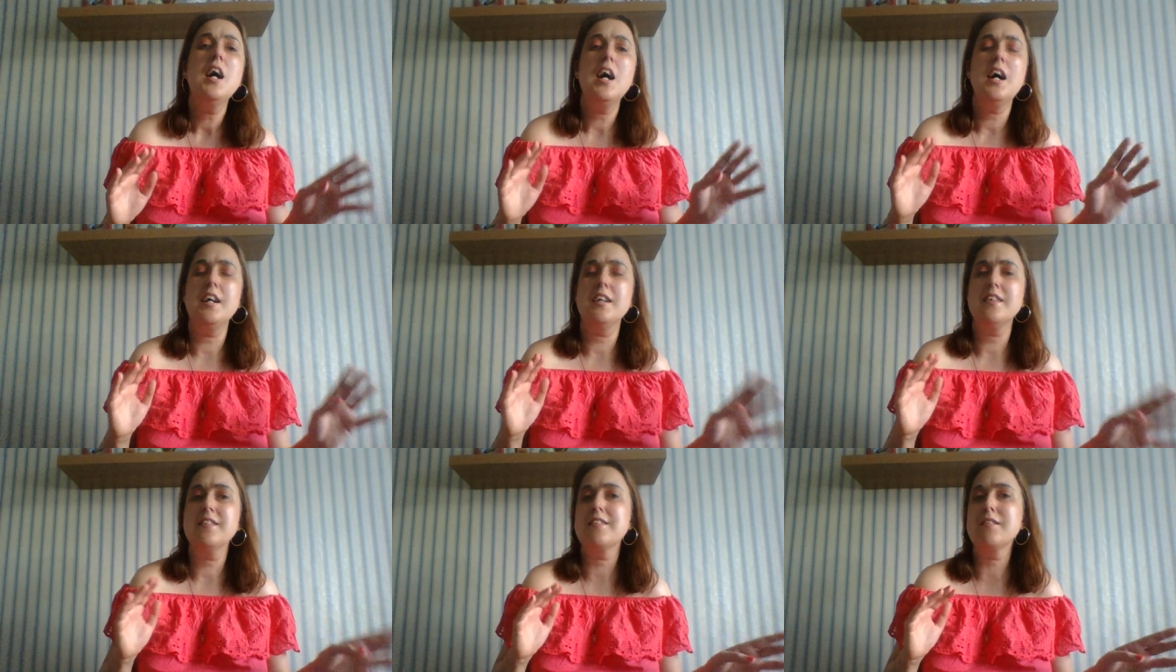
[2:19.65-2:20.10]

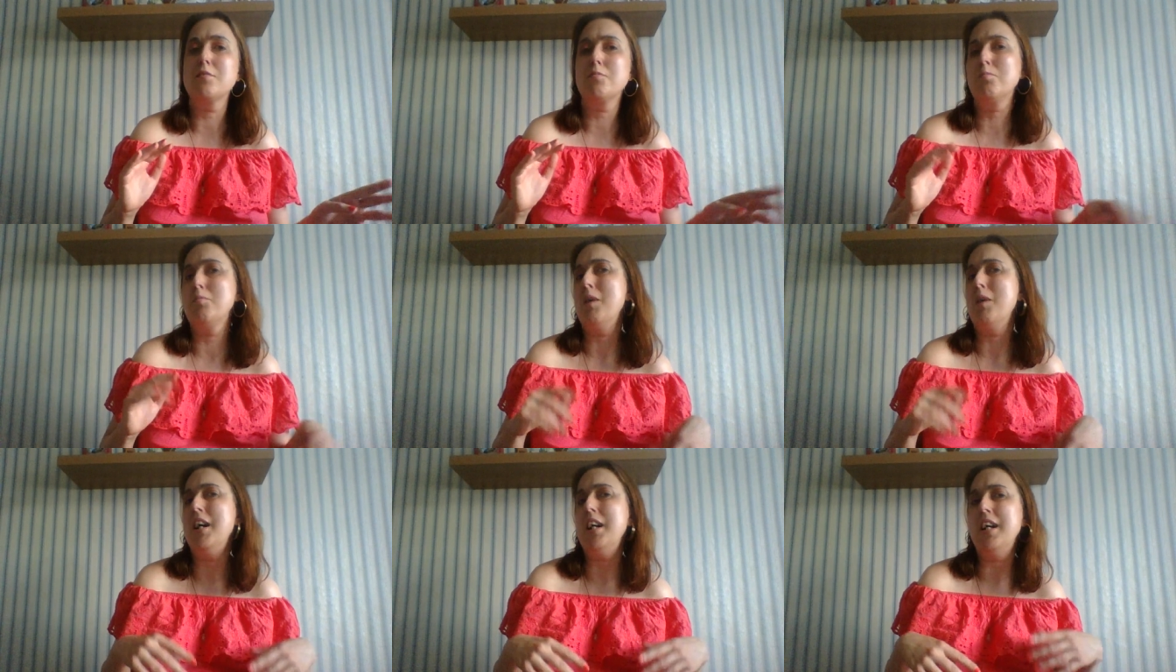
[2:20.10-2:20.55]
at
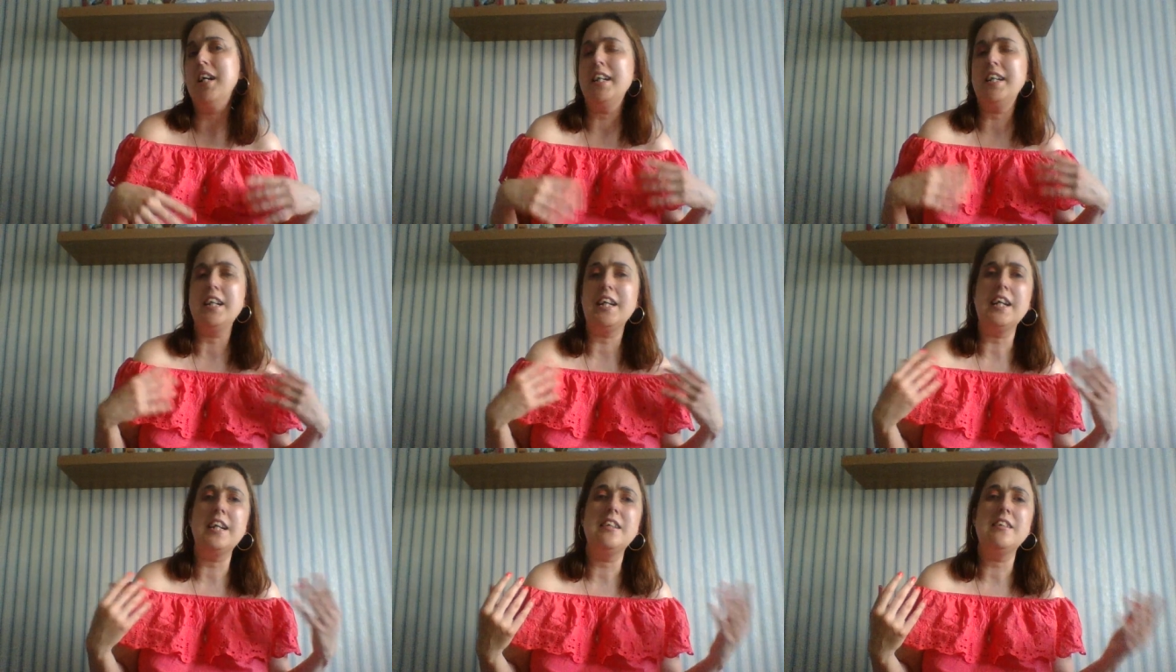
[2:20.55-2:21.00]

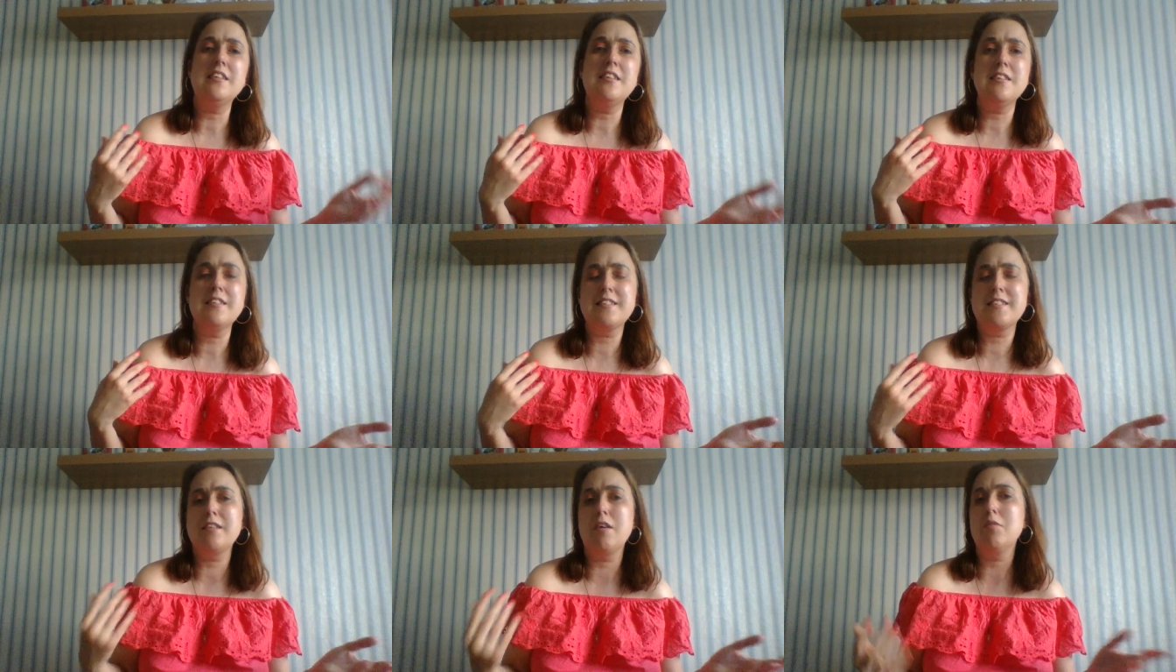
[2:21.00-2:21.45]
Subway,
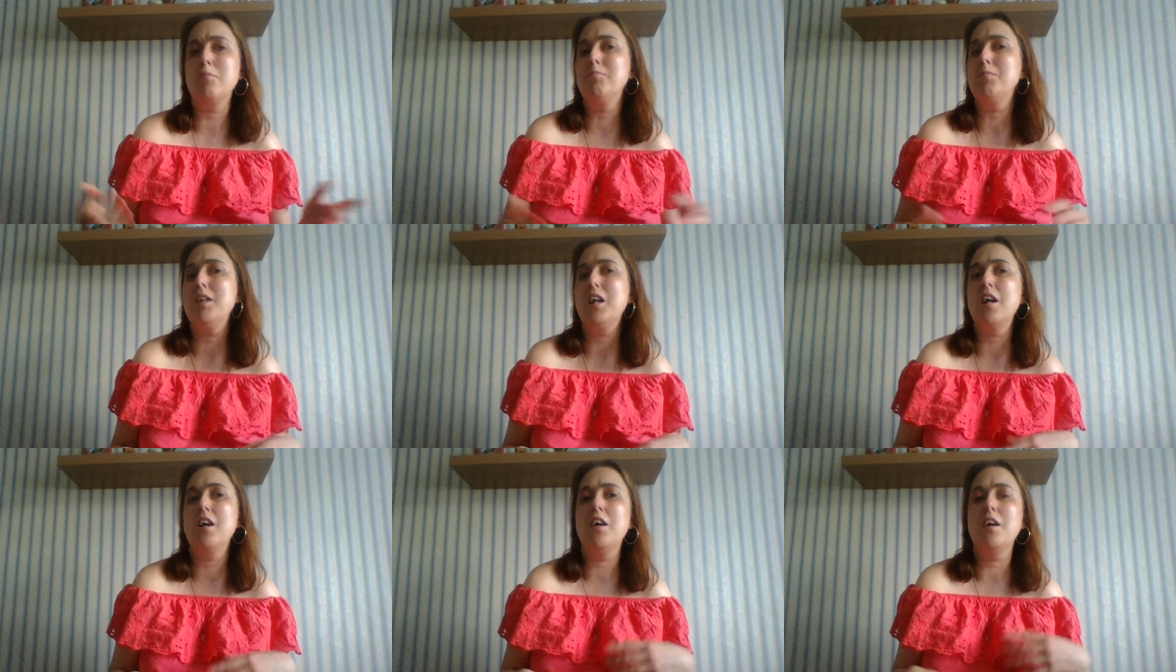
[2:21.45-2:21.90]

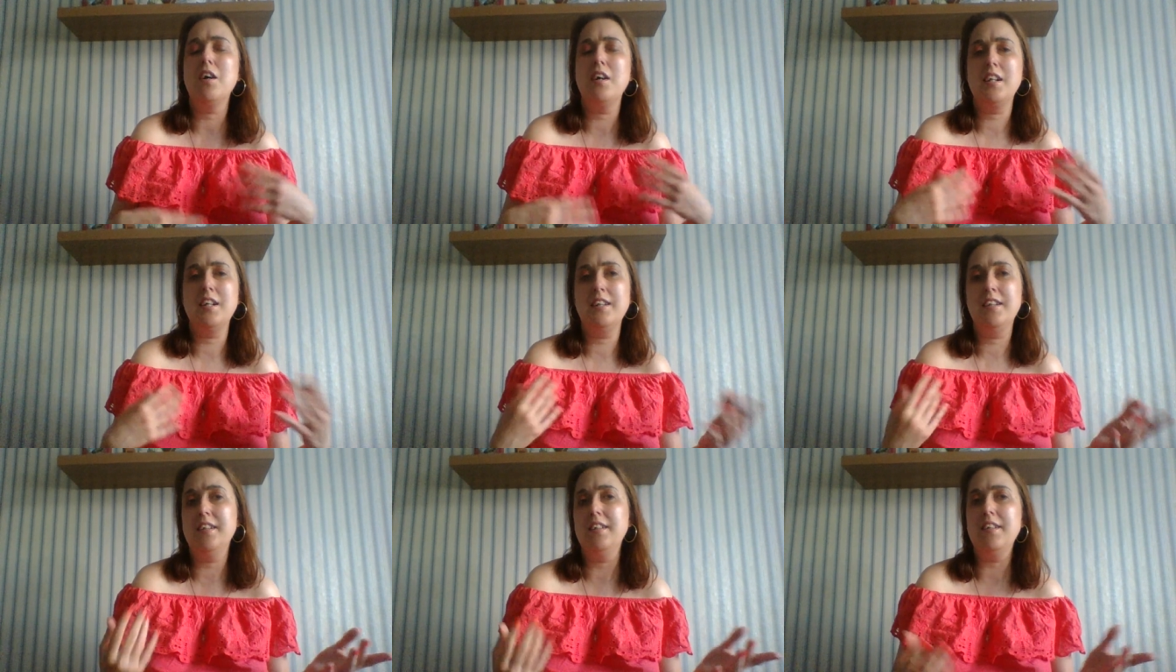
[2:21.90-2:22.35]
Insomnia,
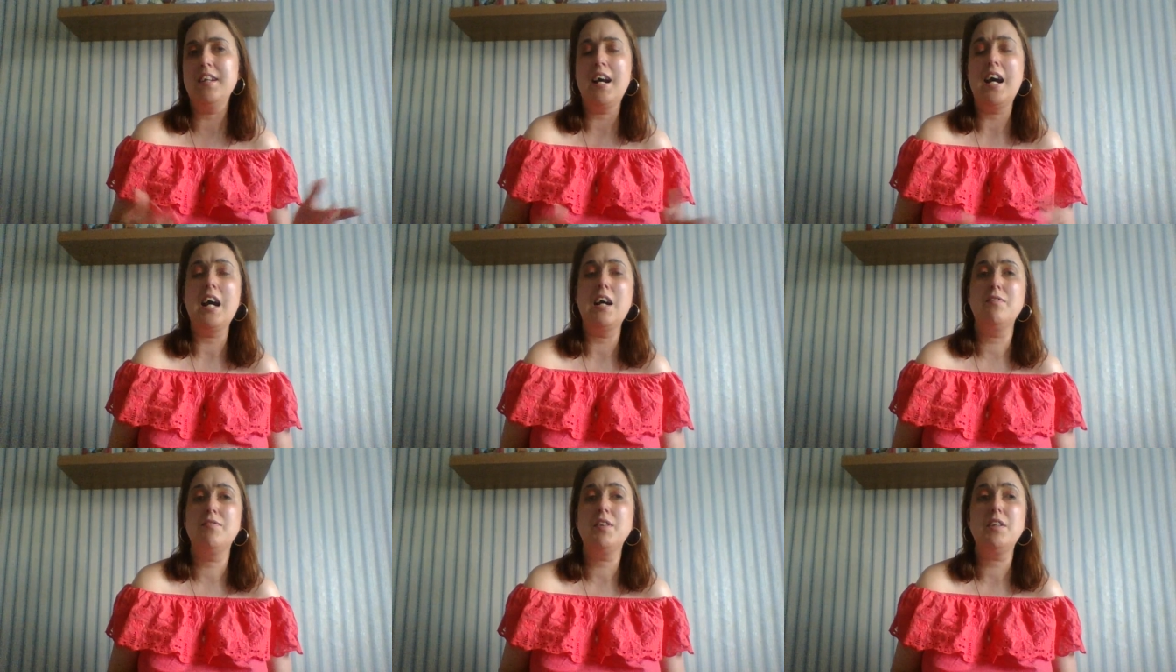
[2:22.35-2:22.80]
and
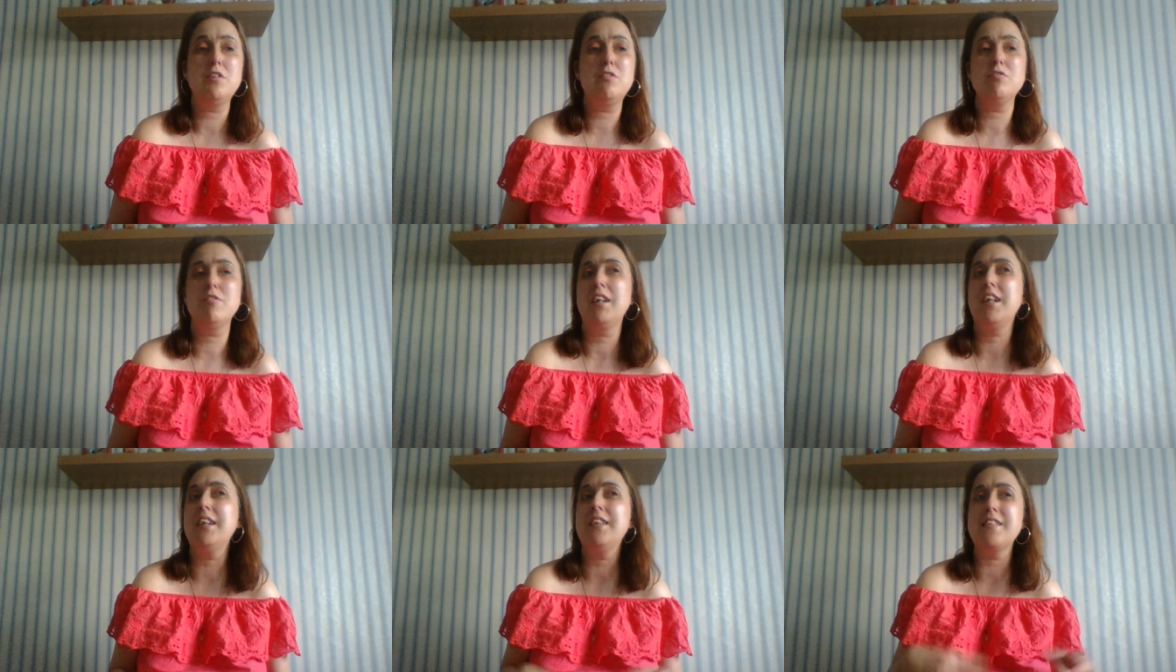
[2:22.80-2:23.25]
having
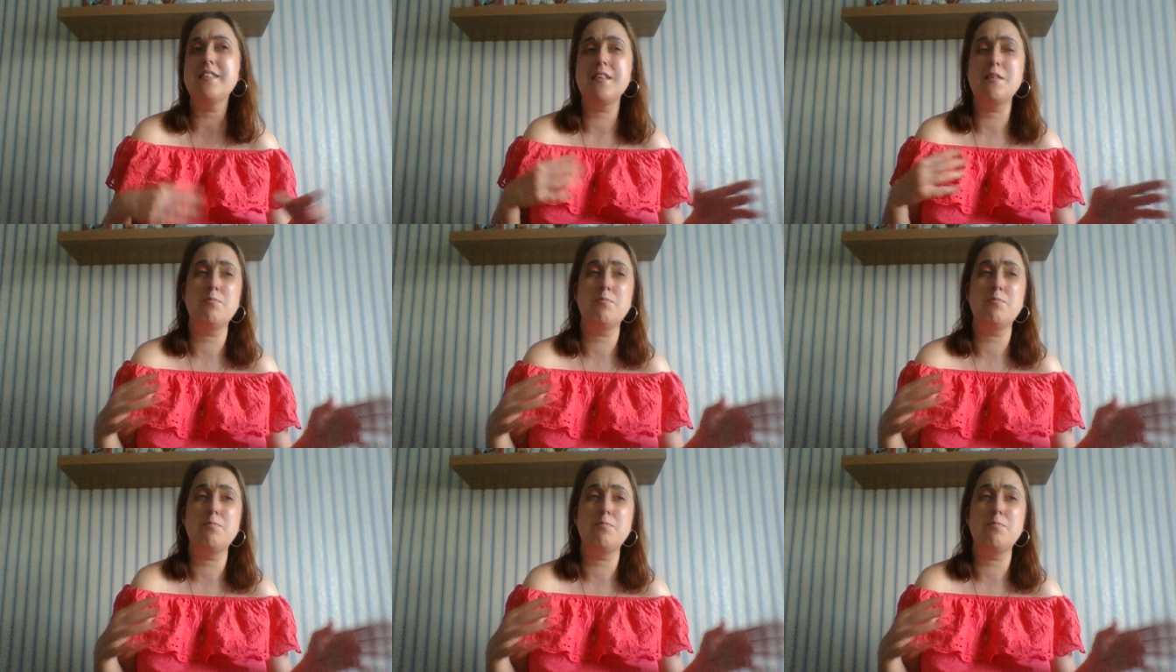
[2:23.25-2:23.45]
drinks.